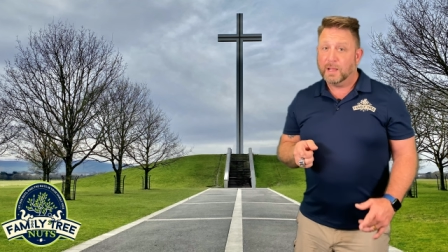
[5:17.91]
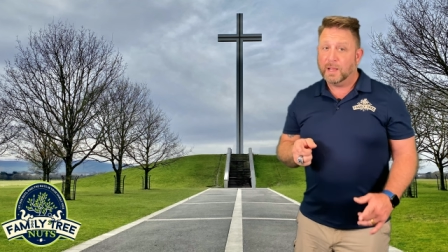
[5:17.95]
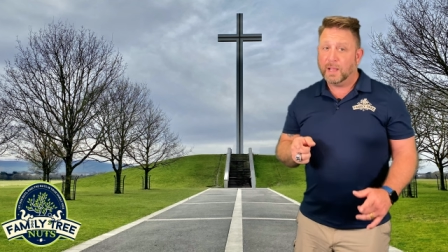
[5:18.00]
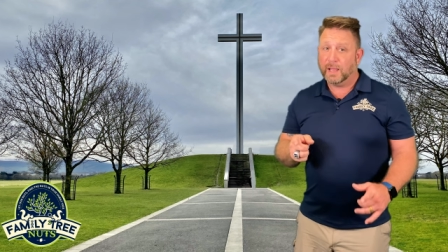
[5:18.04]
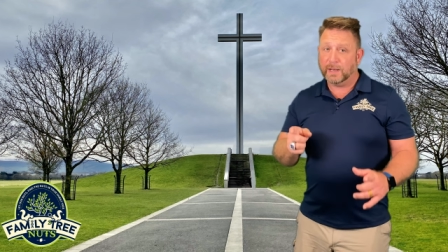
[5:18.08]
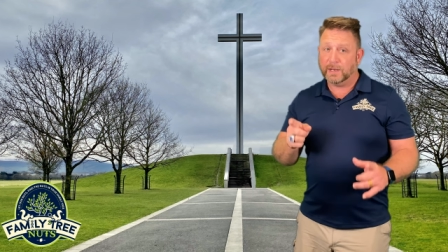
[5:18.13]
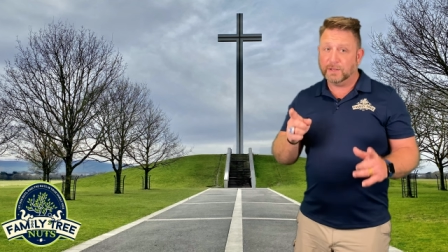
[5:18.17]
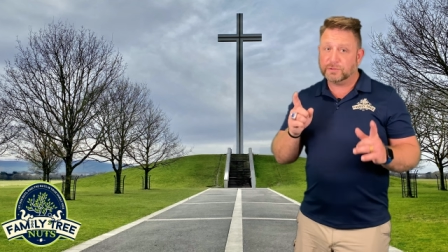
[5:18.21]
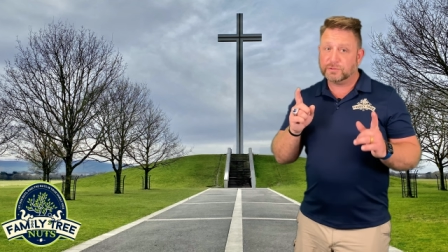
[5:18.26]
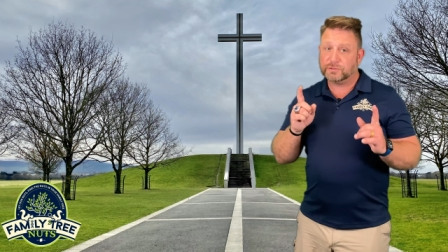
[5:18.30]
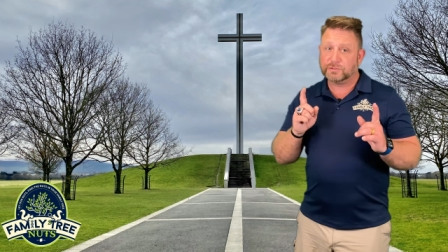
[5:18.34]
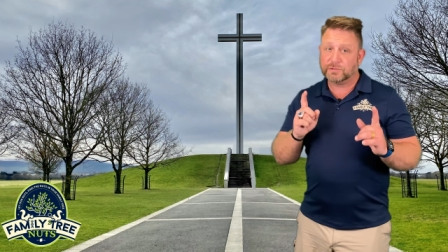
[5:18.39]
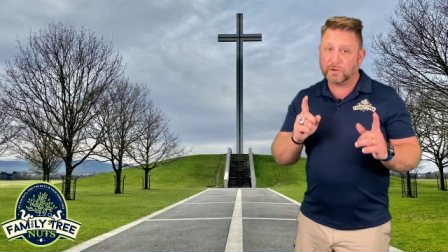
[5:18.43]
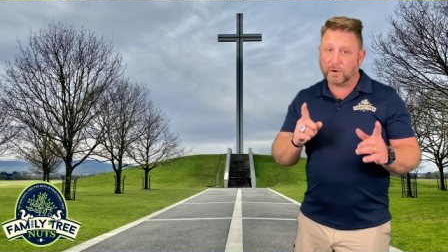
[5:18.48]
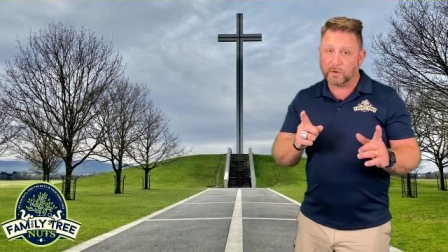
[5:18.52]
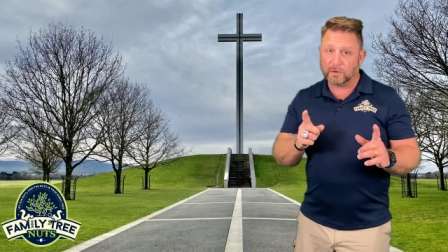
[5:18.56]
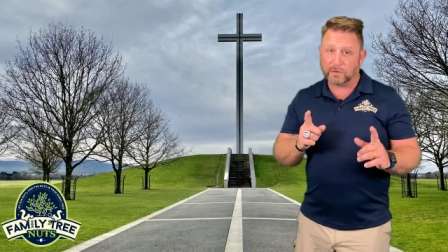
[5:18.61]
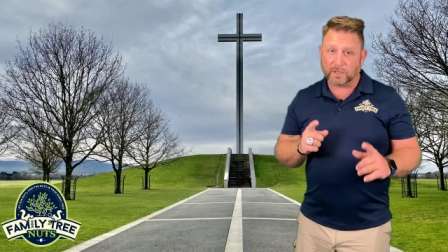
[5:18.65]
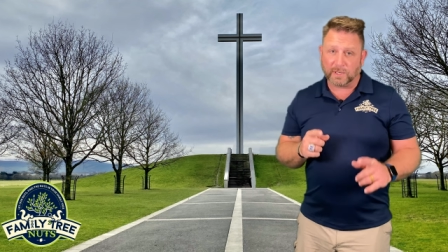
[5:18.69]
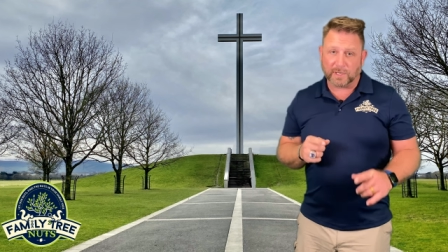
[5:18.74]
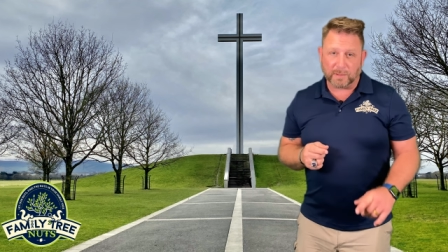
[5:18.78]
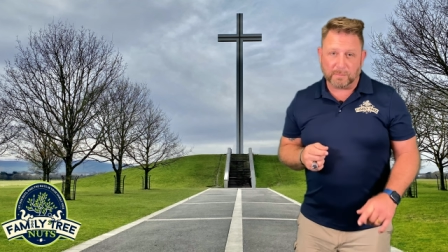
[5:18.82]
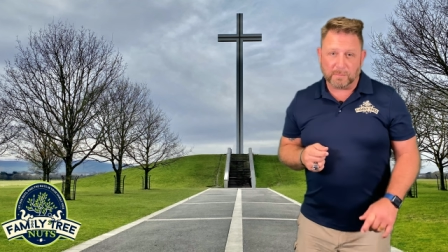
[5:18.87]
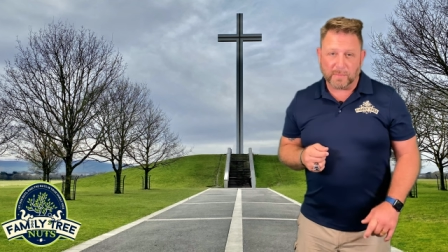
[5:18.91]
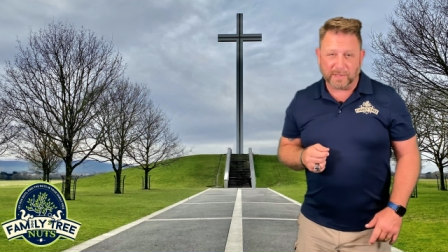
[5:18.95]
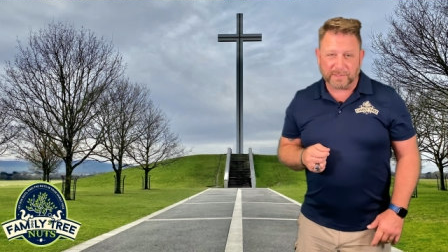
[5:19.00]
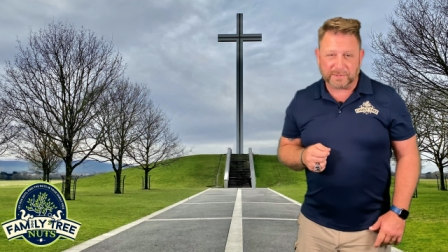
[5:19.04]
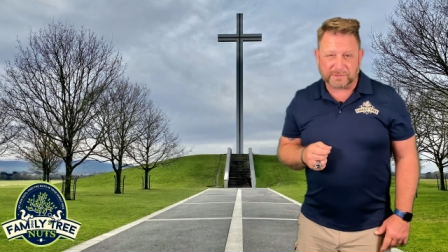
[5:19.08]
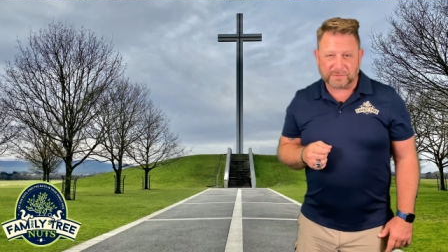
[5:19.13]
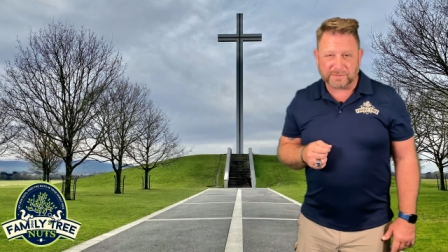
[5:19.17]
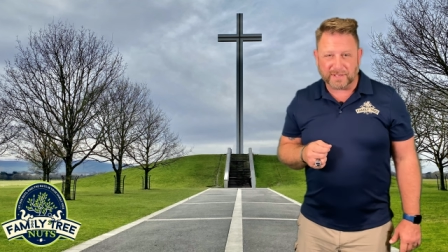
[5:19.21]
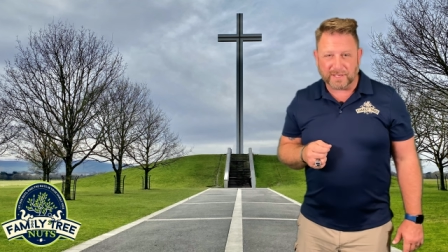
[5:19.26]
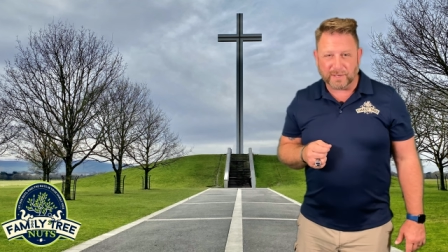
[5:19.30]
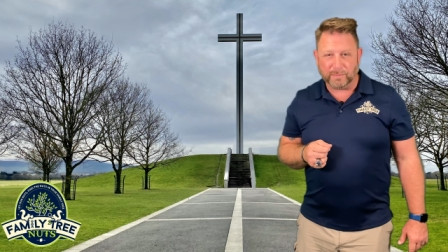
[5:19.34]
and is certainly a
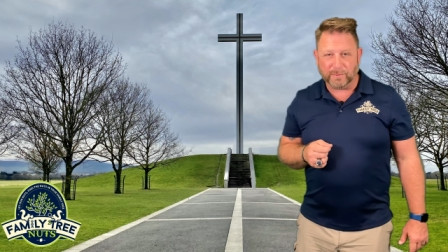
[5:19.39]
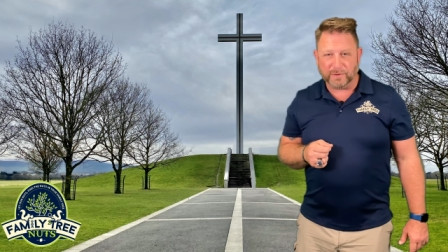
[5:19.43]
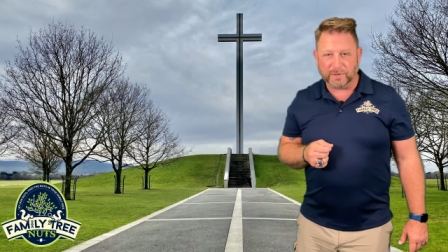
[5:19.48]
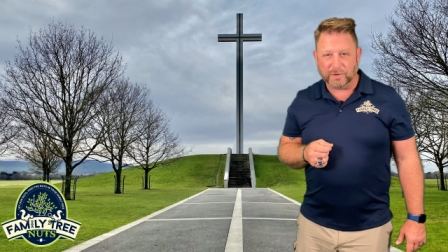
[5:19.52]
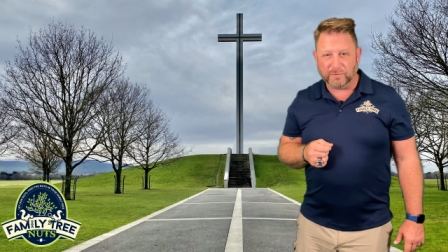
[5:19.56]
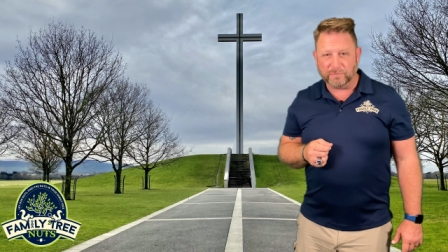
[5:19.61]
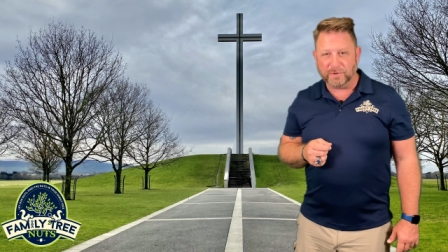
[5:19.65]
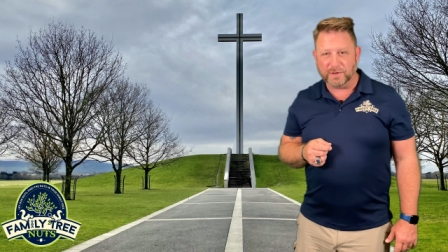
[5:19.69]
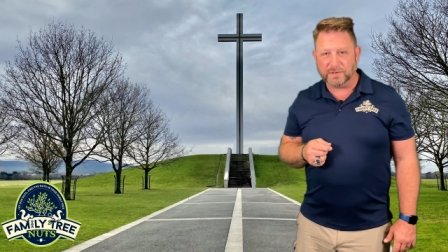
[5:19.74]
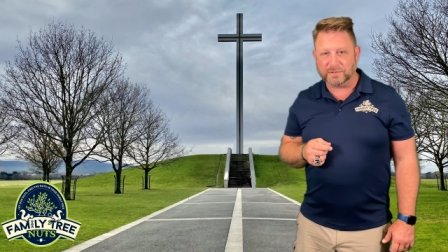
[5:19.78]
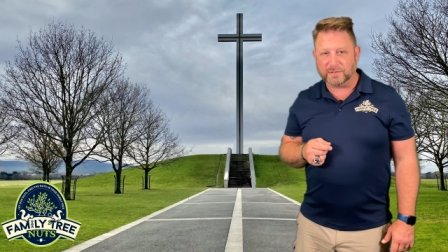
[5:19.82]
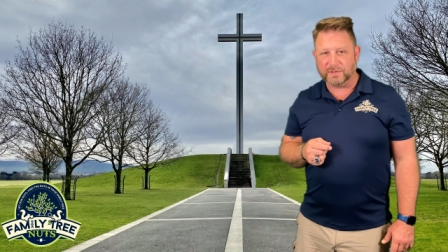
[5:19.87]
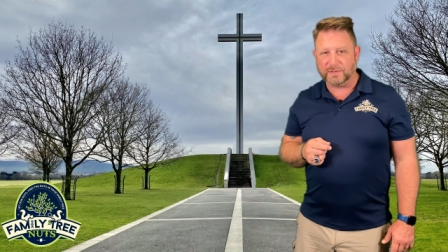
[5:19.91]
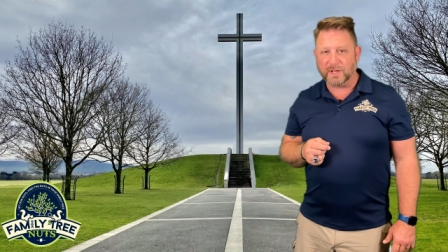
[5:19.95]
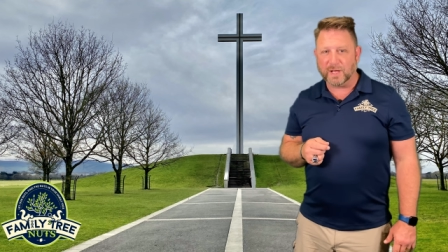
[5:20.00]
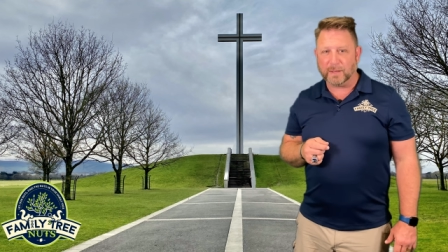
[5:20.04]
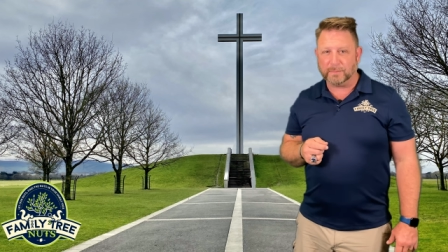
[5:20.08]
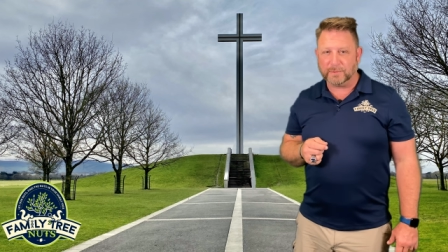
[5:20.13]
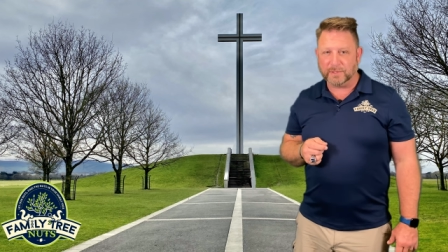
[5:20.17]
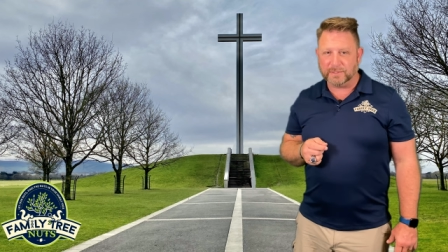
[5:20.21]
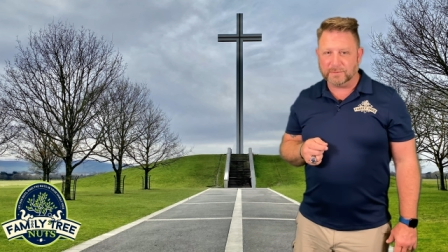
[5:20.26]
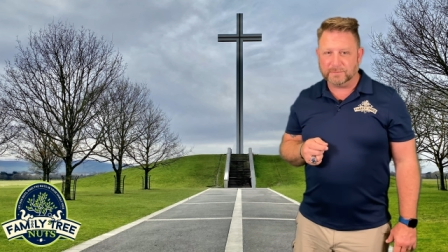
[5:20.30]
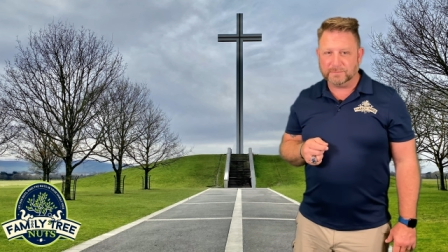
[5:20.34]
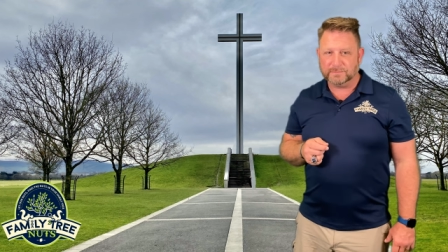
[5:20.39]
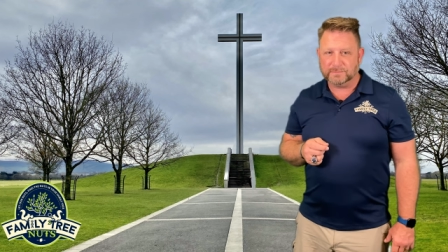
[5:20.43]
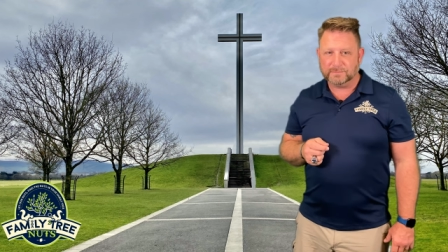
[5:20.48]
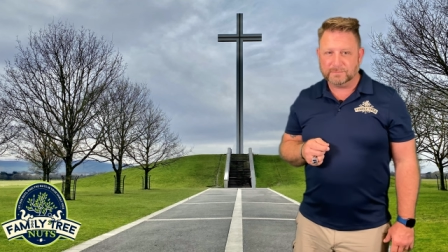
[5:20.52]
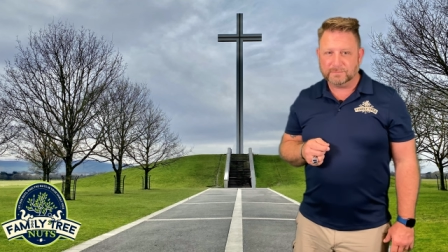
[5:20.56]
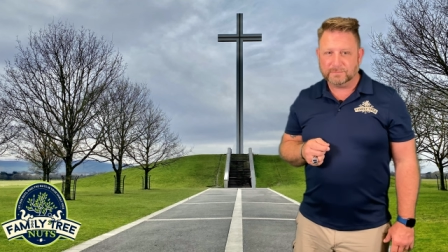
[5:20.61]
must see when you visit Dublin.